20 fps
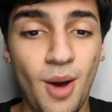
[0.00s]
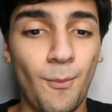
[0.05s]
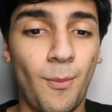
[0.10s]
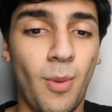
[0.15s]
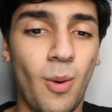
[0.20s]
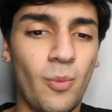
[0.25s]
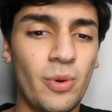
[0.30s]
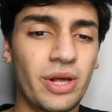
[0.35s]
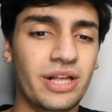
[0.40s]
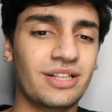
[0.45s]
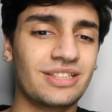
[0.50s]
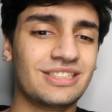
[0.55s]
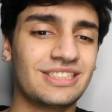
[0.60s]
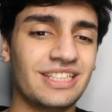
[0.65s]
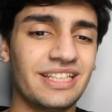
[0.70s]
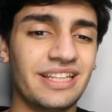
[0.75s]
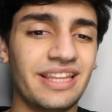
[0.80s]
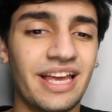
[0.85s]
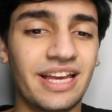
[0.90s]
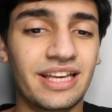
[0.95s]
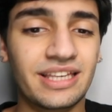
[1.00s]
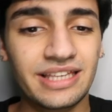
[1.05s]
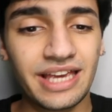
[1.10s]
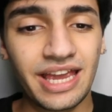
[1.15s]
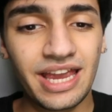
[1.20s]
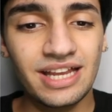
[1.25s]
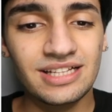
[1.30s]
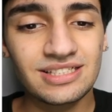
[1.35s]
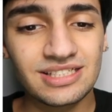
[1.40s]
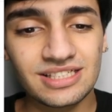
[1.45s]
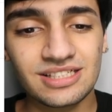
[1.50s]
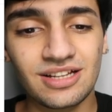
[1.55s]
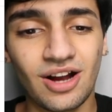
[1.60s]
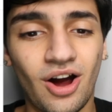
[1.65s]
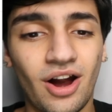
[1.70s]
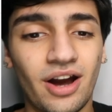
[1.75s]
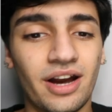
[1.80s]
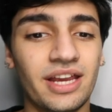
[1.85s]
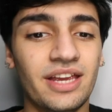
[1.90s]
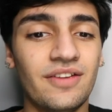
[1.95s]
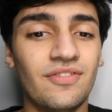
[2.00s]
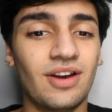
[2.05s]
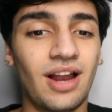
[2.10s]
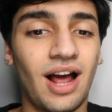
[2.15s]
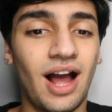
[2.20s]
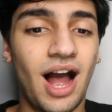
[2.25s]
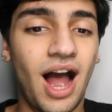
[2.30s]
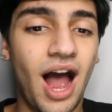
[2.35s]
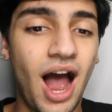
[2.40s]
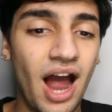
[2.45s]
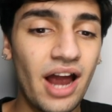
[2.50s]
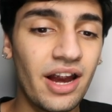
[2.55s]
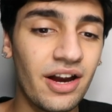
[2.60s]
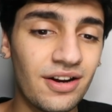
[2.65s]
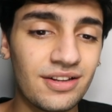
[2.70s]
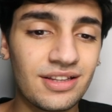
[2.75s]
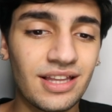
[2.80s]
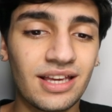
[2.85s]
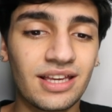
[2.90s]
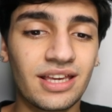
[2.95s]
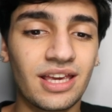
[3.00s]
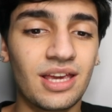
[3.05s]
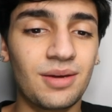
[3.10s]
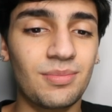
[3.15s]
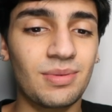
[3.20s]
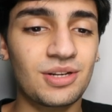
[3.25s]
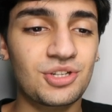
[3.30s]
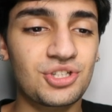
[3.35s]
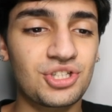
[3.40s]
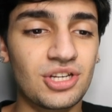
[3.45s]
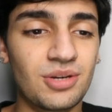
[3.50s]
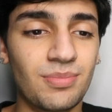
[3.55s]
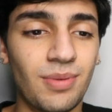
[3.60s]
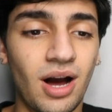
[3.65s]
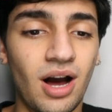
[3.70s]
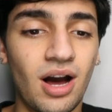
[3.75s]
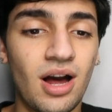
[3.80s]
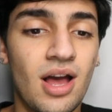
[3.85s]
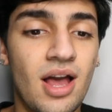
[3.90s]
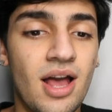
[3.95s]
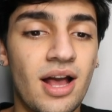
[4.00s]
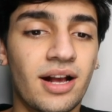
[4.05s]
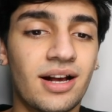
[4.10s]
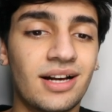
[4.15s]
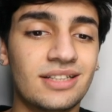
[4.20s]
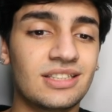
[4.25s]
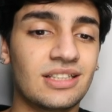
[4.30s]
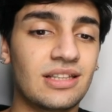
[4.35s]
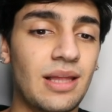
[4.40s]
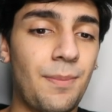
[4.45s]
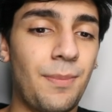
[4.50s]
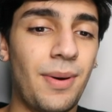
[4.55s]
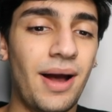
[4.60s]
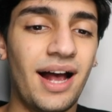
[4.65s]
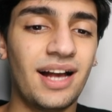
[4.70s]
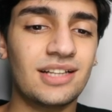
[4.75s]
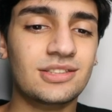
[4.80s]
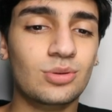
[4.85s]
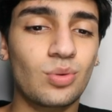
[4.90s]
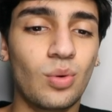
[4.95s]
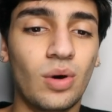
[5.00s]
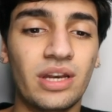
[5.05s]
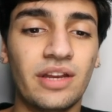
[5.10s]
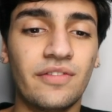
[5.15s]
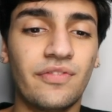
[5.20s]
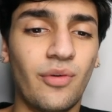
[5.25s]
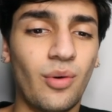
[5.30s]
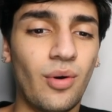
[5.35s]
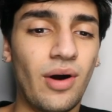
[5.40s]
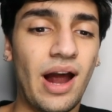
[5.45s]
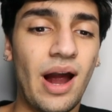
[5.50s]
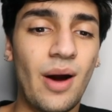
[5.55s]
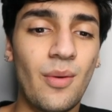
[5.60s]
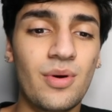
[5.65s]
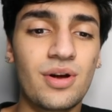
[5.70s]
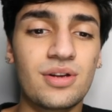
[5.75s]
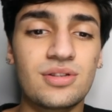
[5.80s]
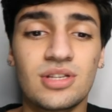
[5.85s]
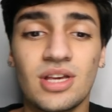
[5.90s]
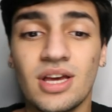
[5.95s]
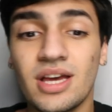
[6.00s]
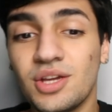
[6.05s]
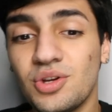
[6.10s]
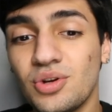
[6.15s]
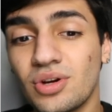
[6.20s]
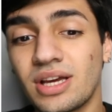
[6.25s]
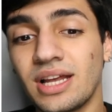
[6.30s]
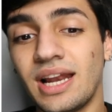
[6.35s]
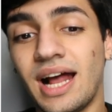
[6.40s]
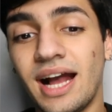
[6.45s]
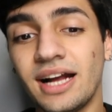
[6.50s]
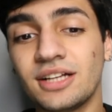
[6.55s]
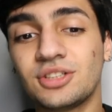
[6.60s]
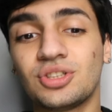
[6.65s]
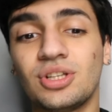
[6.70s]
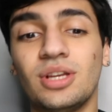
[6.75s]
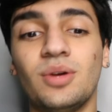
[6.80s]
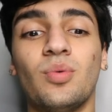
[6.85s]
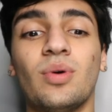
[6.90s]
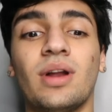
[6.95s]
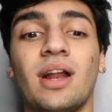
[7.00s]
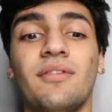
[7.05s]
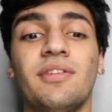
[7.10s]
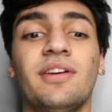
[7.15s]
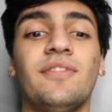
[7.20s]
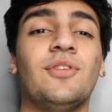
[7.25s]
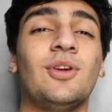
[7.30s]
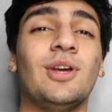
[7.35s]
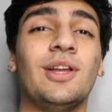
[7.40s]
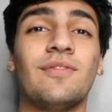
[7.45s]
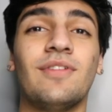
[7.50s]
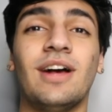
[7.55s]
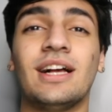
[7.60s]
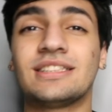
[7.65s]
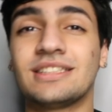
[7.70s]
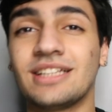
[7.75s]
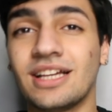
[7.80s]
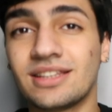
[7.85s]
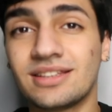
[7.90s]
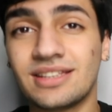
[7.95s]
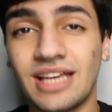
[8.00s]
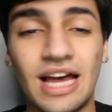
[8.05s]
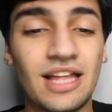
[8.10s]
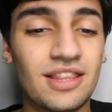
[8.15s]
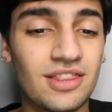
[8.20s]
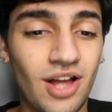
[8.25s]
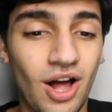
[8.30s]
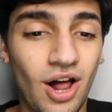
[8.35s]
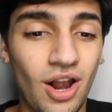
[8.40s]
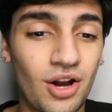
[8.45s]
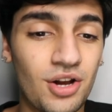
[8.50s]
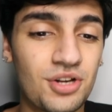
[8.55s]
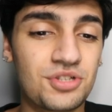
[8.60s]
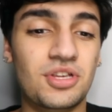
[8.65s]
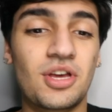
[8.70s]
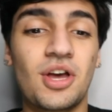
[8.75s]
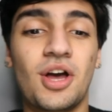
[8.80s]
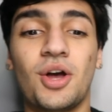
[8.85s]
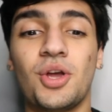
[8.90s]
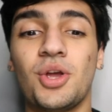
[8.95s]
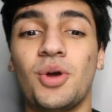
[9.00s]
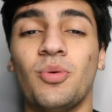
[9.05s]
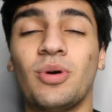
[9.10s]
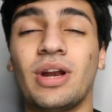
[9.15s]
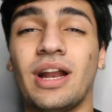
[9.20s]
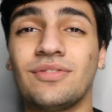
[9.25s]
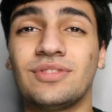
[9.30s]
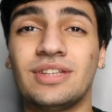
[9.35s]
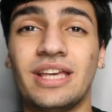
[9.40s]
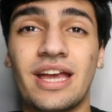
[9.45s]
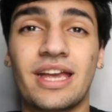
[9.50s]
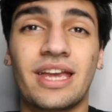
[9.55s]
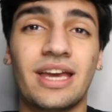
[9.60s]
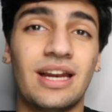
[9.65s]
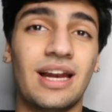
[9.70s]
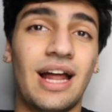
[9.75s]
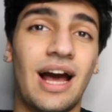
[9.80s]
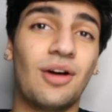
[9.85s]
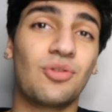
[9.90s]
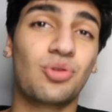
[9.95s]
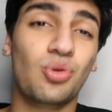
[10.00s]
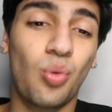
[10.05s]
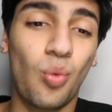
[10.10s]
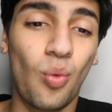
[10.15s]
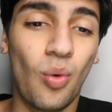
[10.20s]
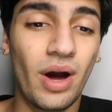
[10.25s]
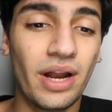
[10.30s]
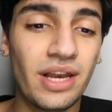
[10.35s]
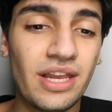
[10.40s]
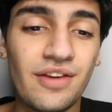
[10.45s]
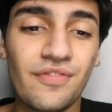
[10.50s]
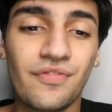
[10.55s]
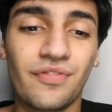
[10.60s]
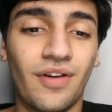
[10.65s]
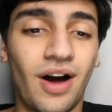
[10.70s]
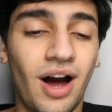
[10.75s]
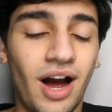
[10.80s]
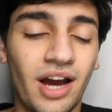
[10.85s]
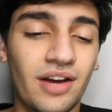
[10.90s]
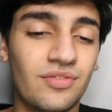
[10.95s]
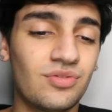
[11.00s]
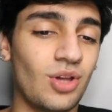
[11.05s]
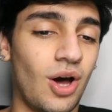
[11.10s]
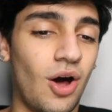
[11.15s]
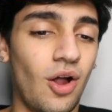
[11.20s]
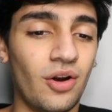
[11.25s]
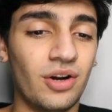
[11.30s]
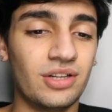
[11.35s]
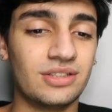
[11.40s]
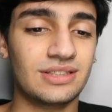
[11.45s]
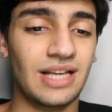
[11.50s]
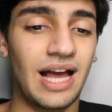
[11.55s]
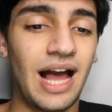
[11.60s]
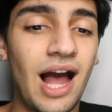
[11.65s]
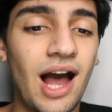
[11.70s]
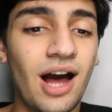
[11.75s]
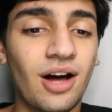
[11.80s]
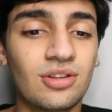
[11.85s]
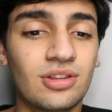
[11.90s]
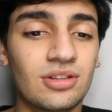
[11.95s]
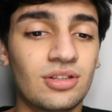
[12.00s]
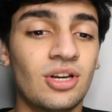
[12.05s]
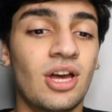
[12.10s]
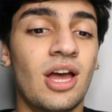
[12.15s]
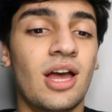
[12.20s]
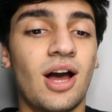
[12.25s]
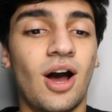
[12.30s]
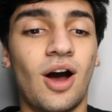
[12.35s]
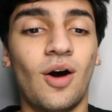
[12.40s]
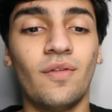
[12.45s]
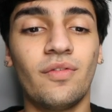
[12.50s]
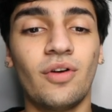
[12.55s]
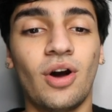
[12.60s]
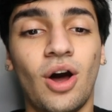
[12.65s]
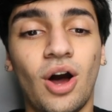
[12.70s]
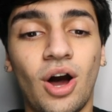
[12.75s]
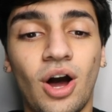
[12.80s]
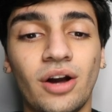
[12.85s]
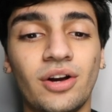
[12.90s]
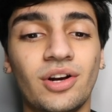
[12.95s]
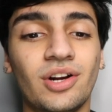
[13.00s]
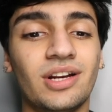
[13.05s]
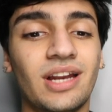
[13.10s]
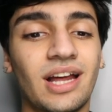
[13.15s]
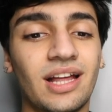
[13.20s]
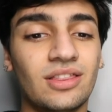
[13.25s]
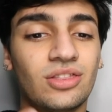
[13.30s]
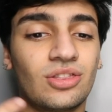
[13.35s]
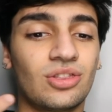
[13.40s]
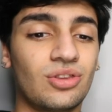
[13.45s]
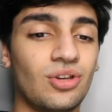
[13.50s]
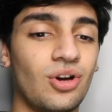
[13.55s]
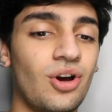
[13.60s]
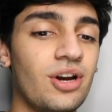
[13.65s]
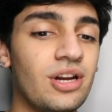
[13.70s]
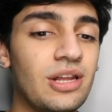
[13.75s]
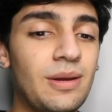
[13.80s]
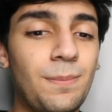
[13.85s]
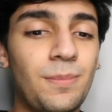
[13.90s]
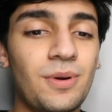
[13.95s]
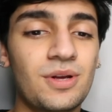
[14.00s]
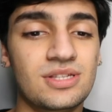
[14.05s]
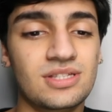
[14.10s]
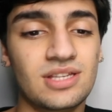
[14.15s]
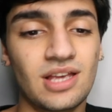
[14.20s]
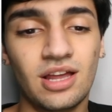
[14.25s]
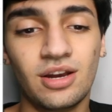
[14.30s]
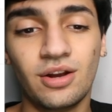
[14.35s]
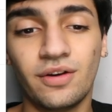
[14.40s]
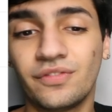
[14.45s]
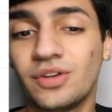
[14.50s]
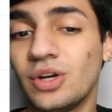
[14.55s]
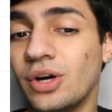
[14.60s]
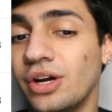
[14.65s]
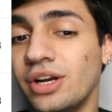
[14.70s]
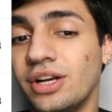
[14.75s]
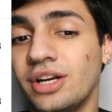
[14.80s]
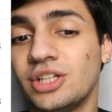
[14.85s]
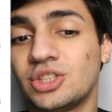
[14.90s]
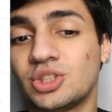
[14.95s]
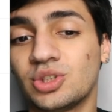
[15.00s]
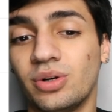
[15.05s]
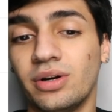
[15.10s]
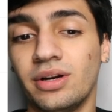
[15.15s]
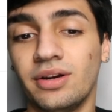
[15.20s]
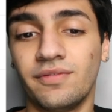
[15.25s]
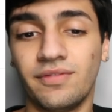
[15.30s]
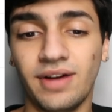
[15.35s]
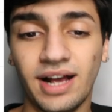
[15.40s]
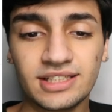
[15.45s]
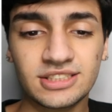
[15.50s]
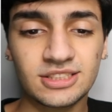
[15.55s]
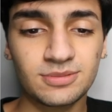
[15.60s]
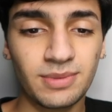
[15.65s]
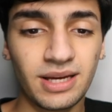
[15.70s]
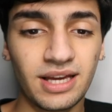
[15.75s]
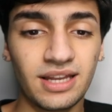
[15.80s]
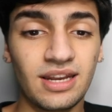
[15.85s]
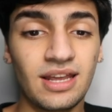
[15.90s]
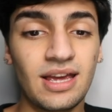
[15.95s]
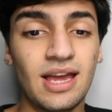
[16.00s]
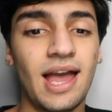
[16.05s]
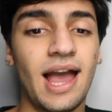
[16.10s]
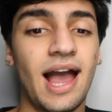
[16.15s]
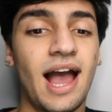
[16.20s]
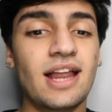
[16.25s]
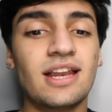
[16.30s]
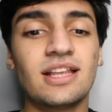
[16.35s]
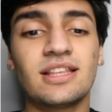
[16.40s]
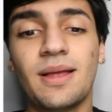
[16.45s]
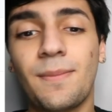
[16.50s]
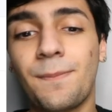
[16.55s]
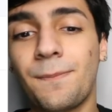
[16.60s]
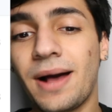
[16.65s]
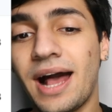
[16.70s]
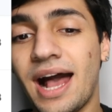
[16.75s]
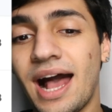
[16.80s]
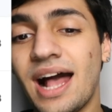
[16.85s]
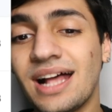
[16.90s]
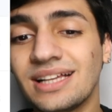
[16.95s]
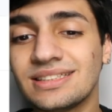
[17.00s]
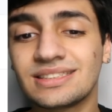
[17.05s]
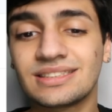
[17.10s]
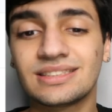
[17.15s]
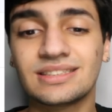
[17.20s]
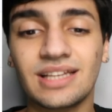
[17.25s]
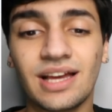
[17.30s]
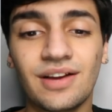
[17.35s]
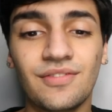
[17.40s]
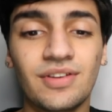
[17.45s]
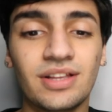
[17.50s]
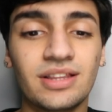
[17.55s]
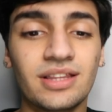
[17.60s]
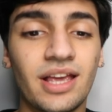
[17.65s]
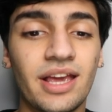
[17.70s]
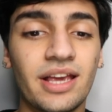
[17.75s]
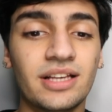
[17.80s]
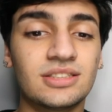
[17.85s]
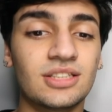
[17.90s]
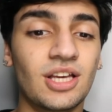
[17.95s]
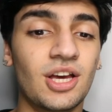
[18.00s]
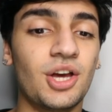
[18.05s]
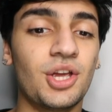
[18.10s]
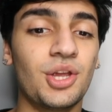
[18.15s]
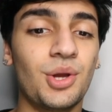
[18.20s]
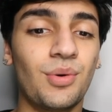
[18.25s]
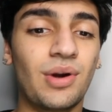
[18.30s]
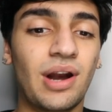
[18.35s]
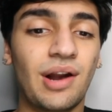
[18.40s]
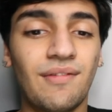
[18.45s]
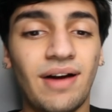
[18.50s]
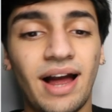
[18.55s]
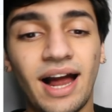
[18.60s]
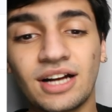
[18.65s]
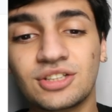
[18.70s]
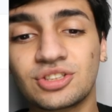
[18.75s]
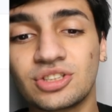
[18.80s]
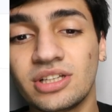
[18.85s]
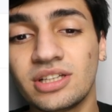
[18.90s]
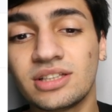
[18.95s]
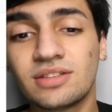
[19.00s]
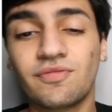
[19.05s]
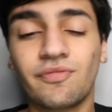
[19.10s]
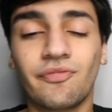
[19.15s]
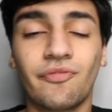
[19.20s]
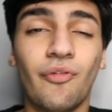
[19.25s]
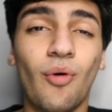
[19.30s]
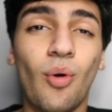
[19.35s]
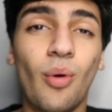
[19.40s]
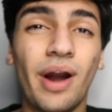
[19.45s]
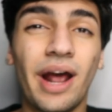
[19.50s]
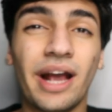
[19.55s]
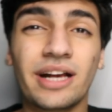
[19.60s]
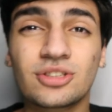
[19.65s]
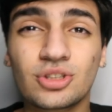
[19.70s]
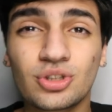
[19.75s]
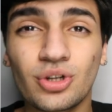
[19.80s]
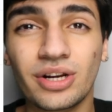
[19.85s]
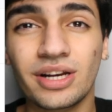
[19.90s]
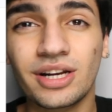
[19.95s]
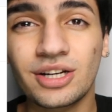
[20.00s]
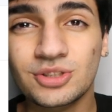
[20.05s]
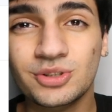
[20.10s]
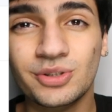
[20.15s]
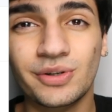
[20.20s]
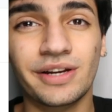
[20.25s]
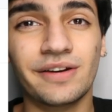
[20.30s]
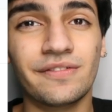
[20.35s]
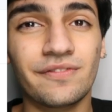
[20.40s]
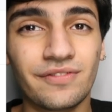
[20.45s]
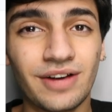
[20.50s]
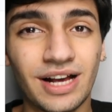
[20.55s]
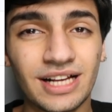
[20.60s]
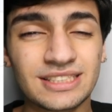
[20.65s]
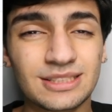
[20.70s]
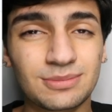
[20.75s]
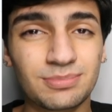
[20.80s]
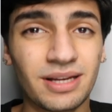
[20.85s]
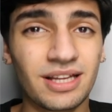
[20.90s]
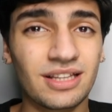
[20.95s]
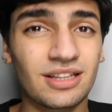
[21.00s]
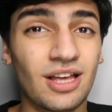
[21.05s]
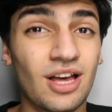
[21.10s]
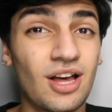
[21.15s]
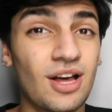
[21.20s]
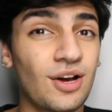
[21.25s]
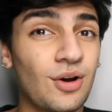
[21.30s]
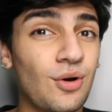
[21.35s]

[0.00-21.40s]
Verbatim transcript: But we could see the gains are even higher than Gaming Shiba because in the past 24 hours, you can actually would have, if you invested $10, you would have taken out $25 out over 130% of your initial investment and in the past 7 days you would have actually 4x your initial investment,